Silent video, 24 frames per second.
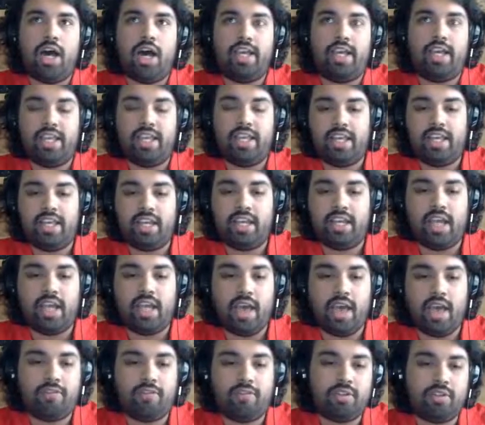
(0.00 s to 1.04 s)
In
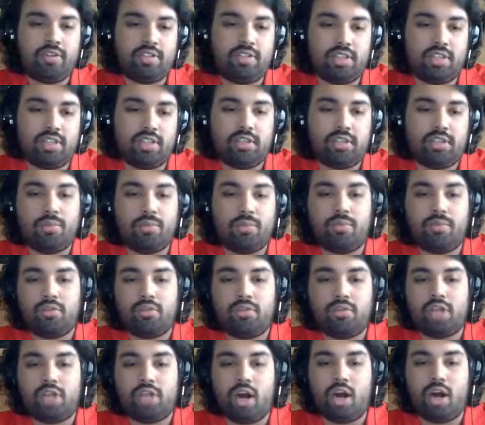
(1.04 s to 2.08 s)
FRC, some of the
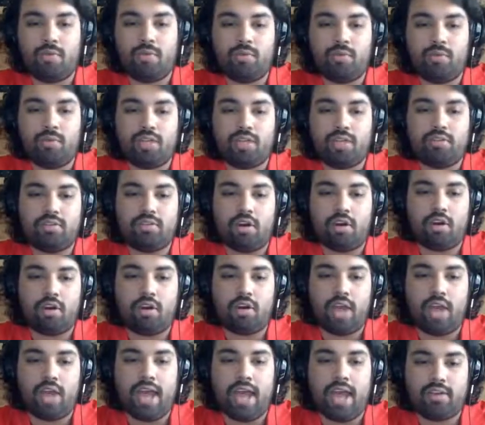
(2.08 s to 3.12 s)
most common ones
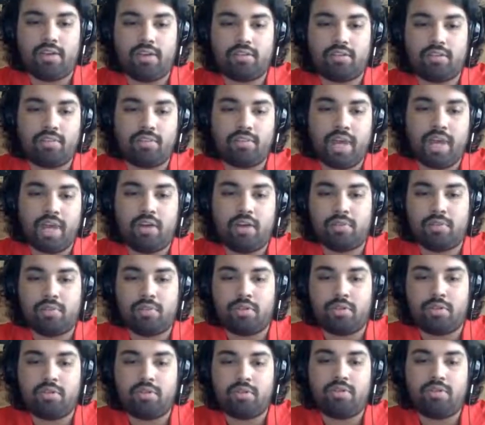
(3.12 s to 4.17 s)
are Anderson power
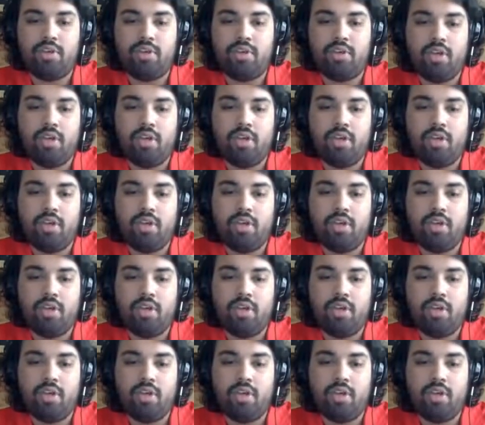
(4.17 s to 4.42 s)
poles,